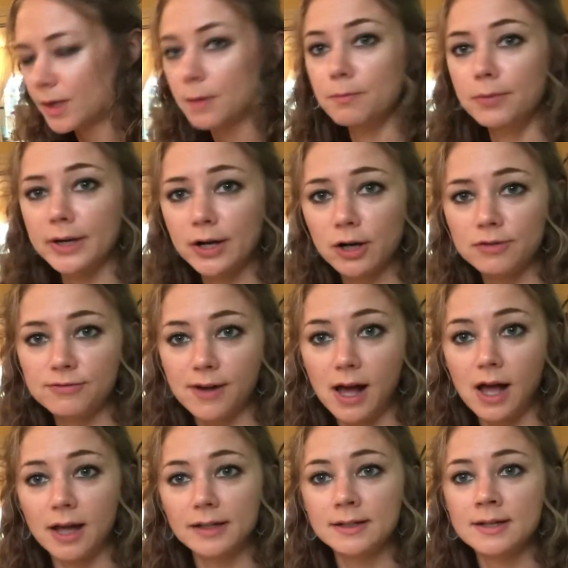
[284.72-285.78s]
bigger
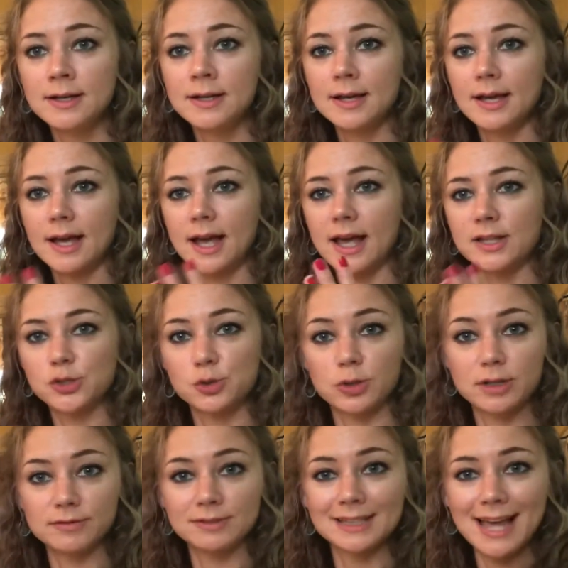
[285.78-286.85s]
font and
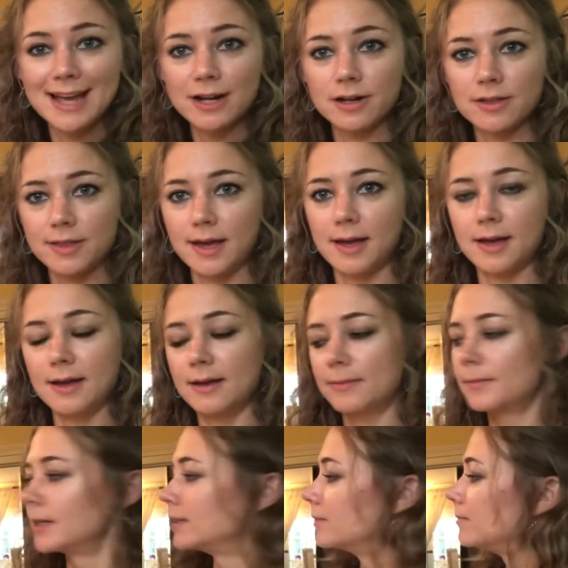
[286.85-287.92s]
sort of layer
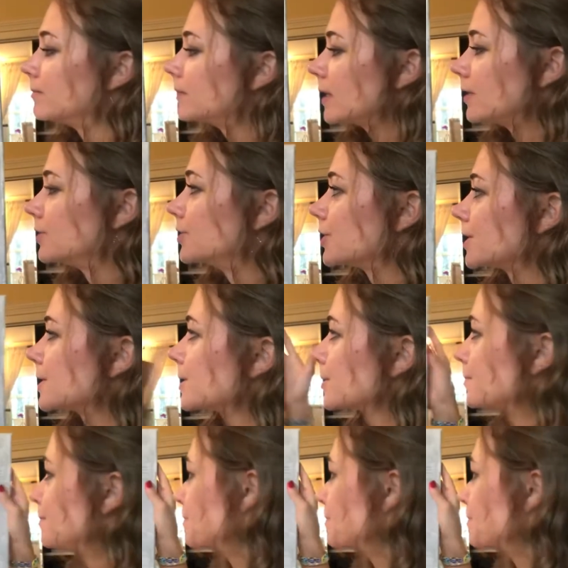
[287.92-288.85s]
them and just,